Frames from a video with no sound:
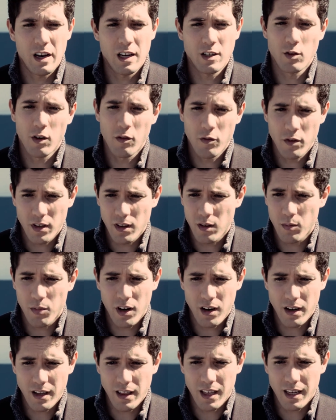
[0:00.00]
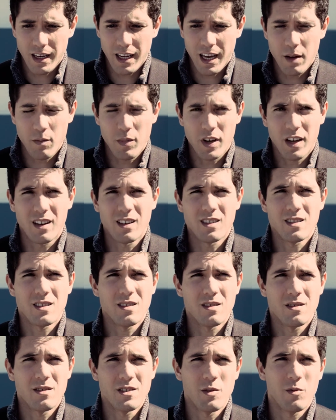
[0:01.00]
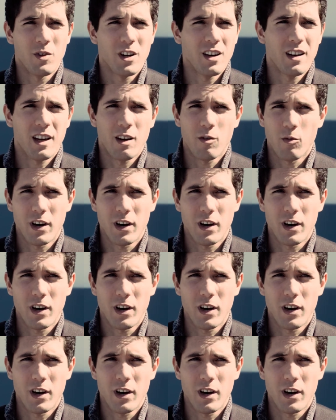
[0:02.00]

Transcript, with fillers: drove her to the party that night because she wanted to get